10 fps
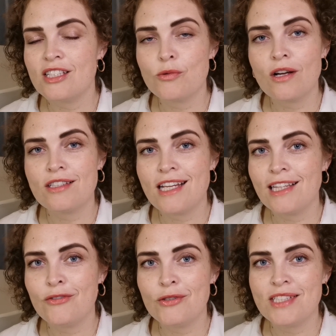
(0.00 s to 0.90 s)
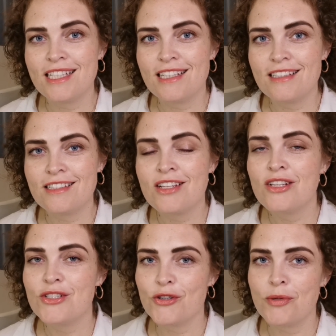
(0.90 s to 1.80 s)
into our daily routines
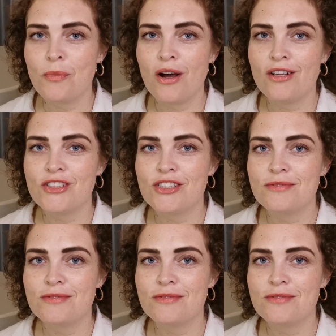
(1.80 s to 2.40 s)
during March.